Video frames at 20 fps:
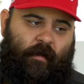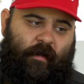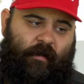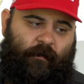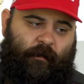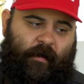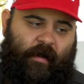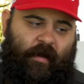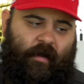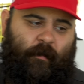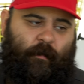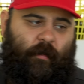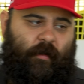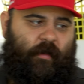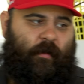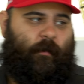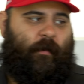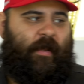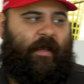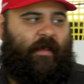is we're going to
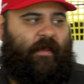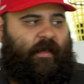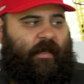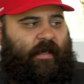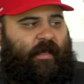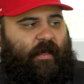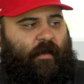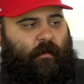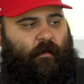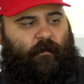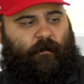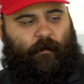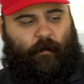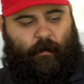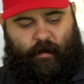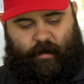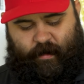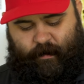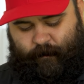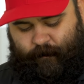put the weight in the heel
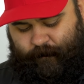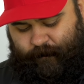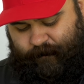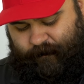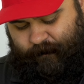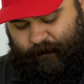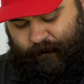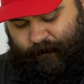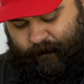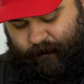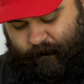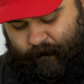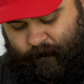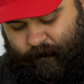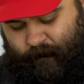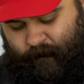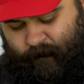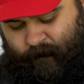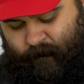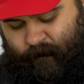for you. Okay.
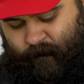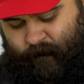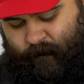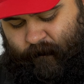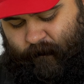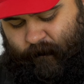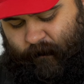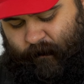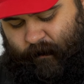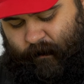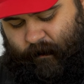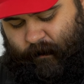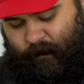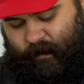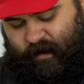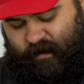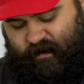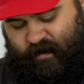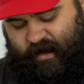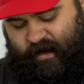
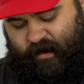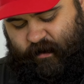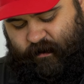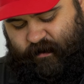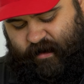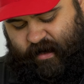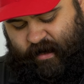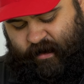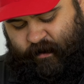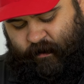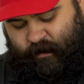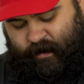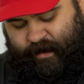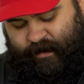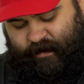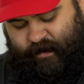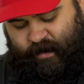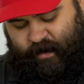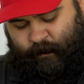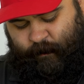Because like you said, you
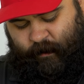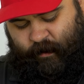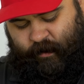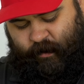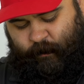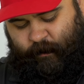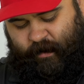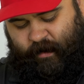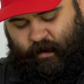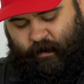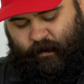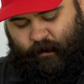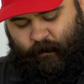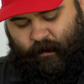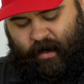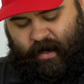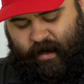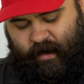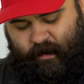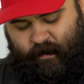like to hit them a little bit on the
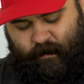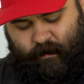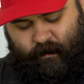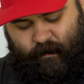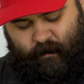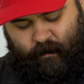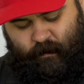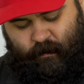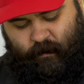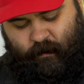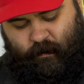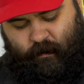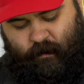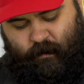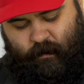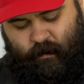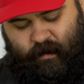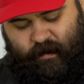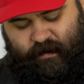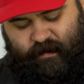right.
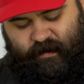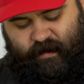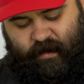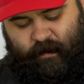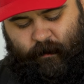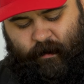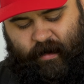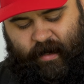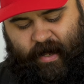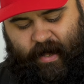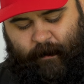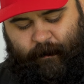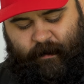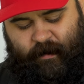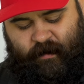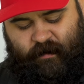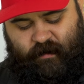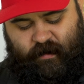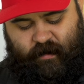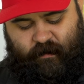I like Let's to, see what
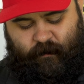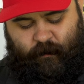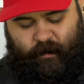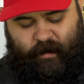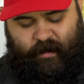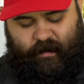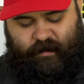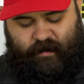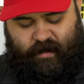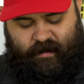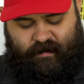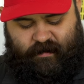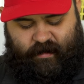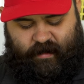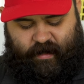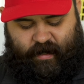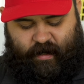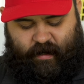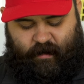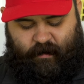happens if we adjust
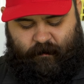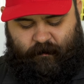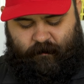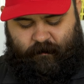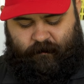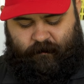it a hair.